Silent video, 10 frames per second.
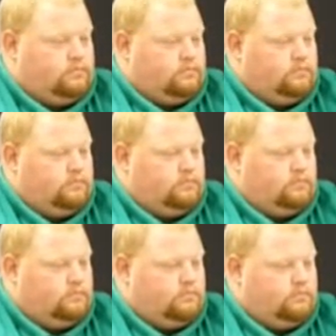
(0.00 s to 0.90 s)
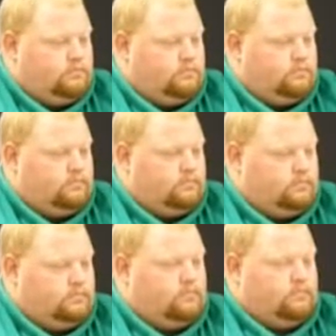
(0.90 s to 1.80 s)

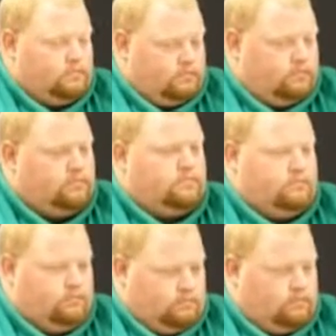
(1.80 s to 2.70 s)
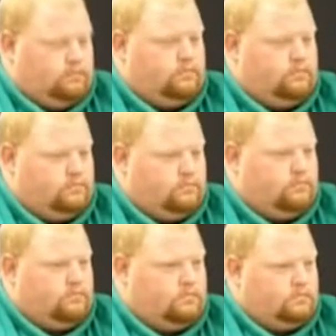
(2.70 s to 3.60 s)

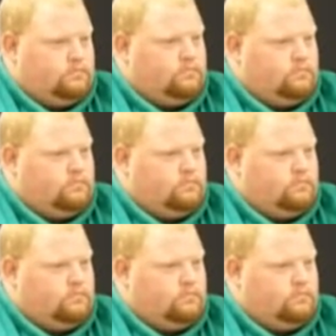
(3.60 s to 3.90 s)
(silent)